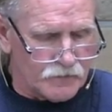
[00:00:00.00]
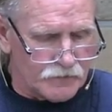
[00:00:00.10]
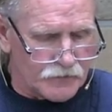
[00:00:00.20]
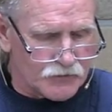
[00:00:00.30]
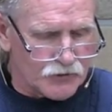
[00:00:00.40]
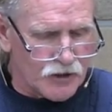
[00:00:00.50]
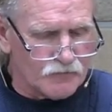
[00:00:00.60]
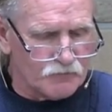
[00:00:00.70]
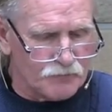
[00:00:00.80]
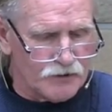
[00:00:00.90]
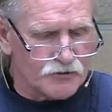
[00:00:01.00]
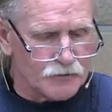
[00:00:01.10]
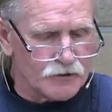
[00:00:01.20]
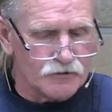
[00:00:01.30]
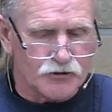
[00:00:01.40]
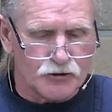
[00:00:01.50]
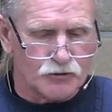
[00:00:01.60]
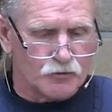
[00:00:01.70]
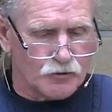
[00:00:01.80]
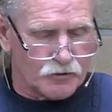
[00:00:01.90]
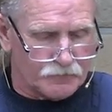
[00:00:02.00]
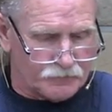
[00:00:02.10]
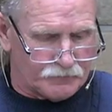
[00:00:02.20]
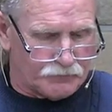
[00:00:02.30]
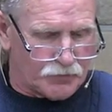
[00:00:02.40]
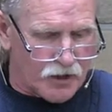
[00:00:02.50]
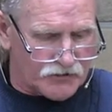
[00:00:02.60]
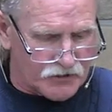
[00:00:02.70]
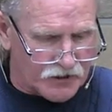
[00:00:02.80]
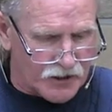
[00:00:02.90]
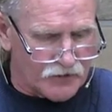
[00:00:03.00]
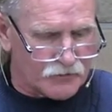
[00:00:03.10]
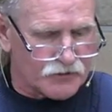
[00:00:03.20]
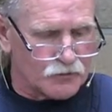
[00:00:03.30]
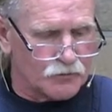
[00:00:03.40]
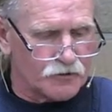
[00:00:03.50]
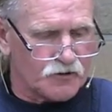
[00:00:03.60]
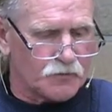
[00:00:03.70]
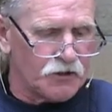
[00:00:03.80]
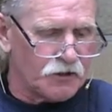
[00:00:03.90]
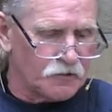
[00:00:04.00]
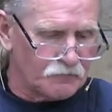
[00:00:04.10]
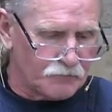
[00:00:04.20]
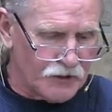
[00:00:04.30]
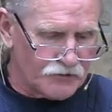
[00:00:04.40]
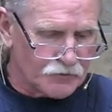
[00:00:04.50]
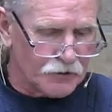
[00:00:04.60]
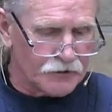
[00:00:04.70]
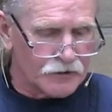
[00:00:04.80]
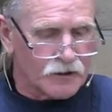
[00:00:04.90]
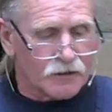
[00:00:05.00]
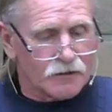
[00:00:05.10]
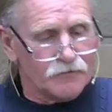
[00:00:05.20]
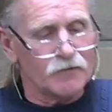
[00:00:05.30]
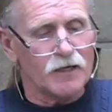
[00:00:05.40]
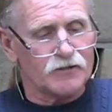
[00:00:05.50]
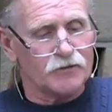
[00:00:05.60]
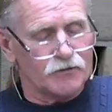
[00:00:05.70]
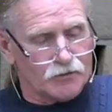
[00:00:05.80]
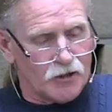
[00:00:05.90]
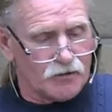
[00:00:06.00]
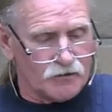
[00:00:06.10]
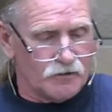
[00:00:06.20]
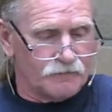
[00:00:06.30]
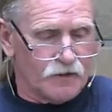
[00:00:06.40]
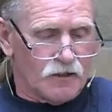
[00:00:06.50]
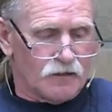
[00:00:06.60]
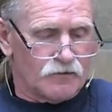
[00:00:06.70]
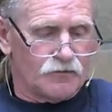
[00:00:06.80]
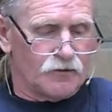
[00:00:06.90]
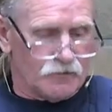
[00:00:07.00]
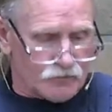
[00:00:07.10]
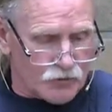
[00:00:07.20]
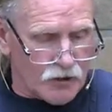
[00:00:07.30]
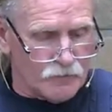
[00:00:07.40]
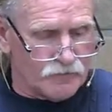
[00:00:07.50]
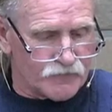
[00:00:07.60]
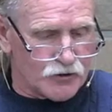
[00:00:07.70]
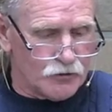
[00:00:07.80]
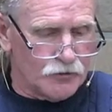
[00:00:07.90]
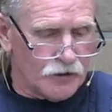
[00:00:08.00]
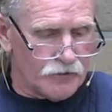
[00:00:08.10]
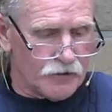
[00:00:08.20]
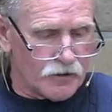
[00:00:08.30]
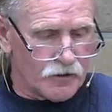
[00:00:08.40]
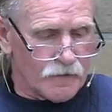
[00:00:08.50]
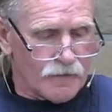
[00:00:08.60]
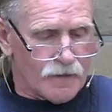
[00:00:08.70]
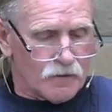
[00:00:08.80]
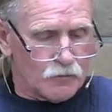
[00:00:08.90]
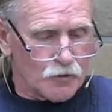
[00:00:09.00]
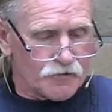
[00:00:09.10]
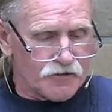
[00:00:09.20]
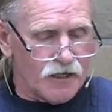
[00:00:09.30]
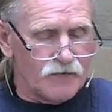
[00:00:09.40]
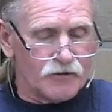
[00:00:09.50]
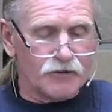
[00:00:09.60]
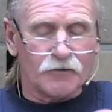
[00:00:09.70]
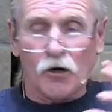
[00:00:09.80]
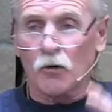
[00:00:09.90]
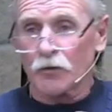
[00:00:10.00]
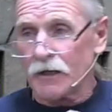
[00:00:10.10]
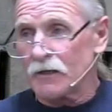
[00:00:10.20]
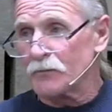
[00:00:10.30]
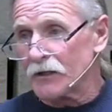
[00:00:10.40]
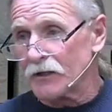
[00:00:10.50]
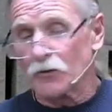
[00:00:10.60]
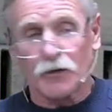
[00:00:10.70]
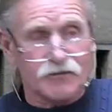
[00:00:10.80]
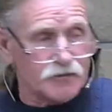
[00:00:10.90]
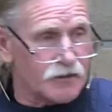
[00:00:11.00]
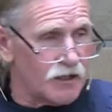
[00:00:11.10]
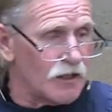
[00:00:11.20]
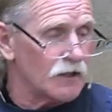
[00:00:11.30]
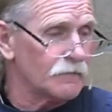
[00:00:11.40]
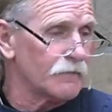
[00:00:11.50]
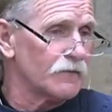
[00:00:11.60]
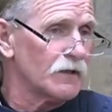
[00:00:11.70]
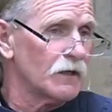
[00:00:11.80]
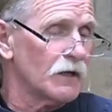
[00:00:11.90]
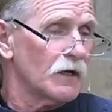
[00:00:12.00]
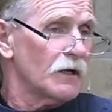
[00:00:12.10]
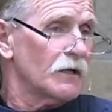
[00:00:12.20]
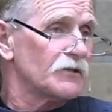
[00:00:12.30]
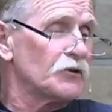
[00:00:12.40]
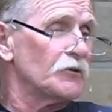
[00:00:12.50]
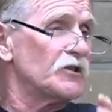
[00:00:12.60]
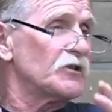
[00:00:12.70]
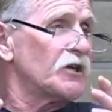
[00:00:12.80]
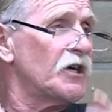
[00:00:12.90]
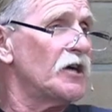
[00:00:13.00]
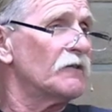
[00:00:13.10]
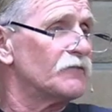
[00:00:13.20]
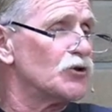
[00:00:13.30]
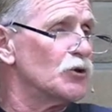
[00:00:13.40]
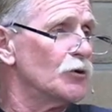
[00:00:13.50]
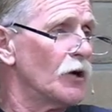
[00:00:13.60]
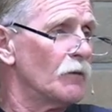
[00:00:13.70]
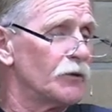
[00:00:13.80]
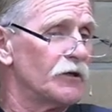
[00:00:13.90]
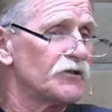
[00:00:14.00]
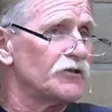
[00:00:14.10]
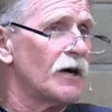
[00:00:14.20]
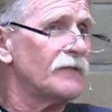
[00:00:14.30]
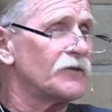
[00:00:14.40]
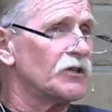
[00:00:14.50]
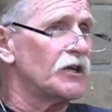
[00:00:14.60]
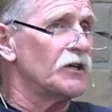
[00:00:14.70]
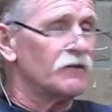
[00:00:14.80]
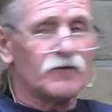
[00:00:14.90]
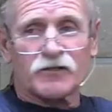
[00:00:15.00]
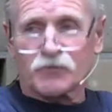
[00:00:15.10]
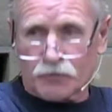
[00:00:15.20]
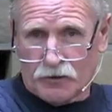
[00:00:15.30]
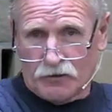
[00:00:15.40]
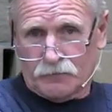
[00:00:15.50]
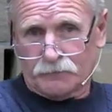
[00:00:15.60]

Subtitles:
the tribe of Benjamin and Judah were brought together. So when they're speaking of Benjamin, they're actually talking of the tribe of Judah there, where David had already been anointed king. So he's the king of Judah, but he's not the king of Israel.